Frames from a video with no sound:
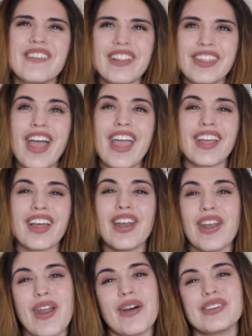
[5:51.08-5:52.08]
Like,
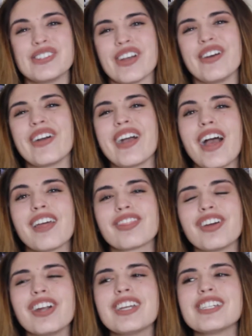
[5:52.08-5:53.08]
no joke,
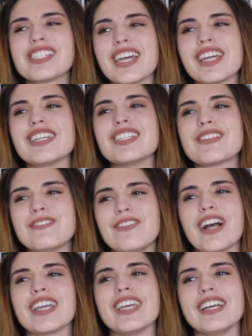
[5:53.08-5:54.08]
30 seconds
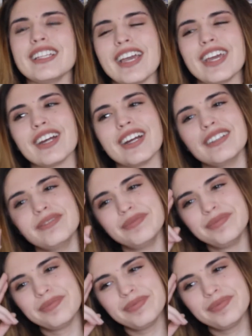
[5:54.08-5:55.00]
fucking later,